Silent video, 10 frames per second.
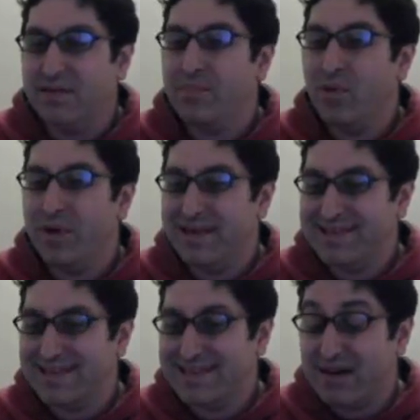the point
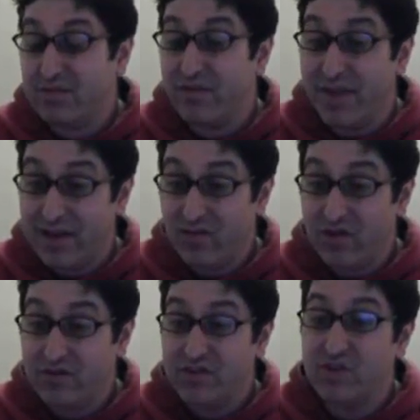is that with
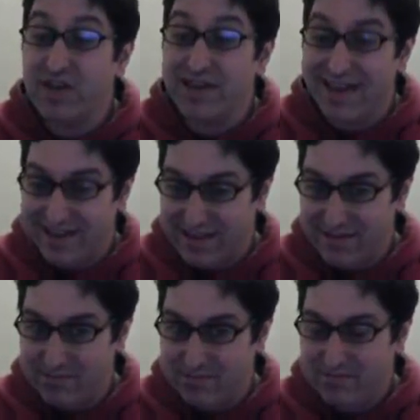heroes you can get
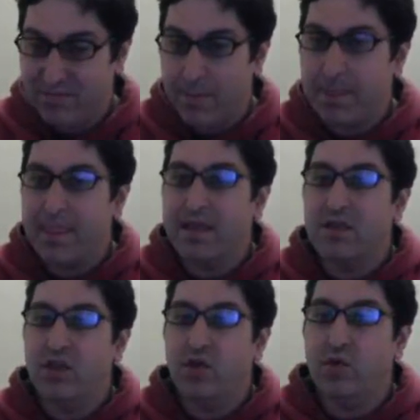them.
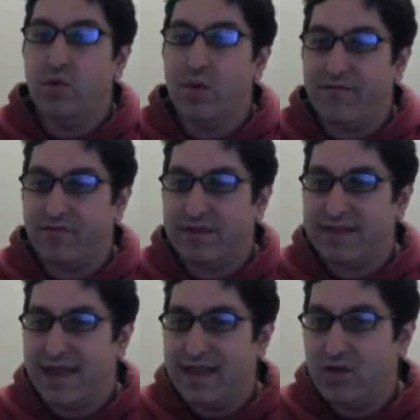Every
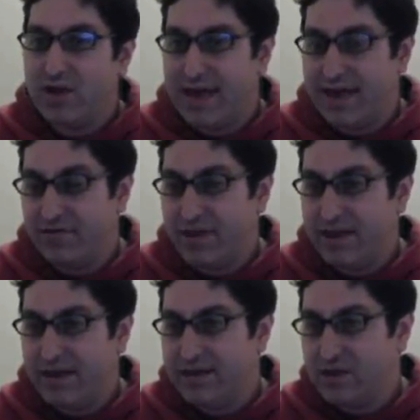day you can have
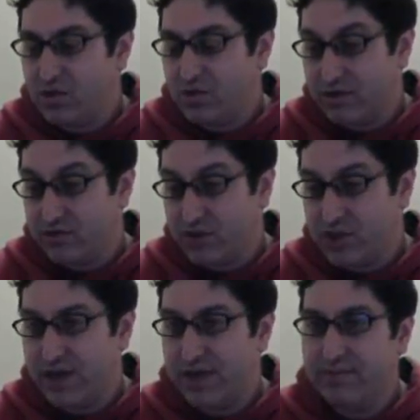nearly 200
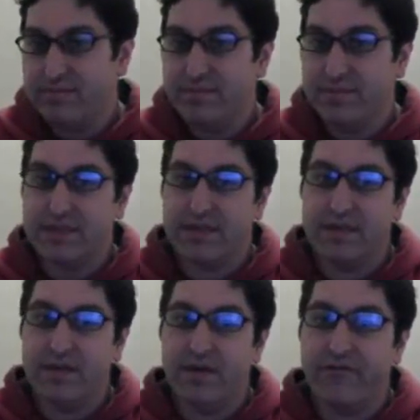gems
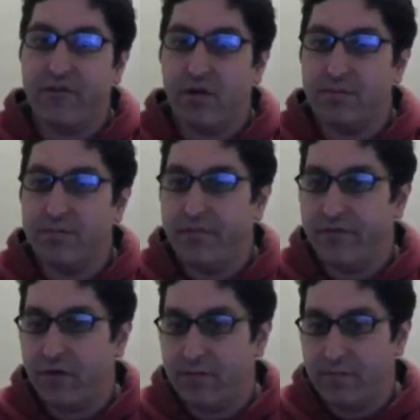from
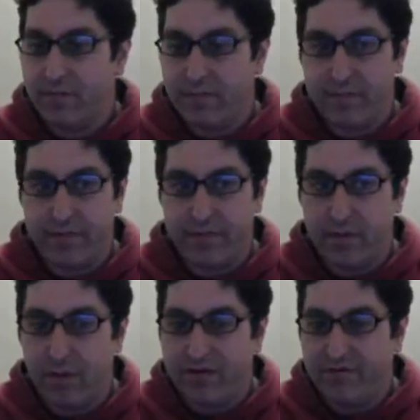
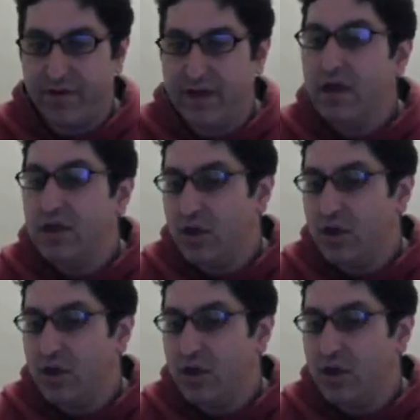one thing.